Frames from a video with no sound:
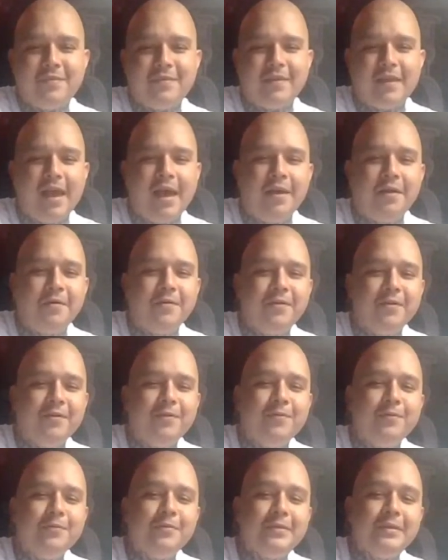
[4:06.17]
I don't know
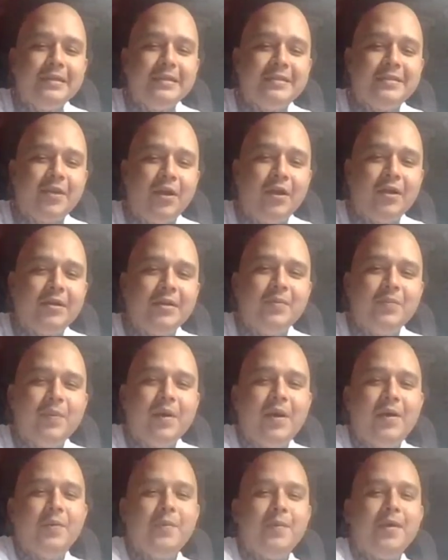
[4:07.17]
who he's talking
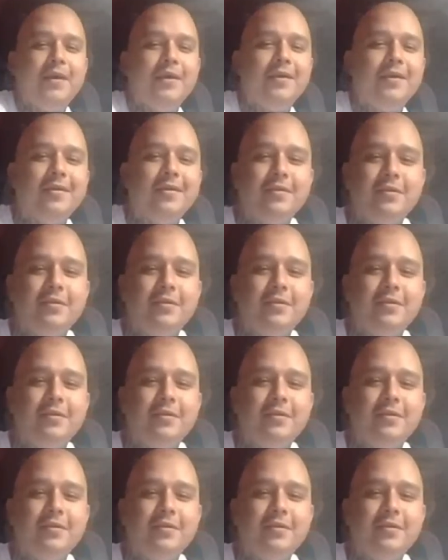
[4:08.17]
about, man.